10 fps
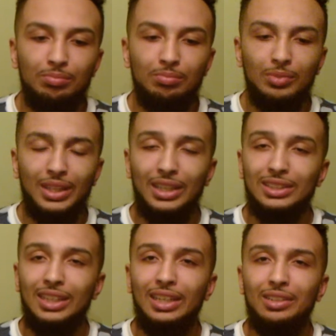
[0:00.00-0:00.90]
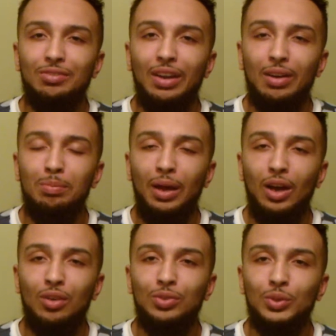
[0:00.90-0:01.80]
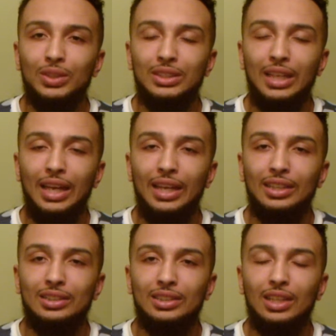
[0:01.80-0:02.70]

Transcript: like I said, very powerful with his hands,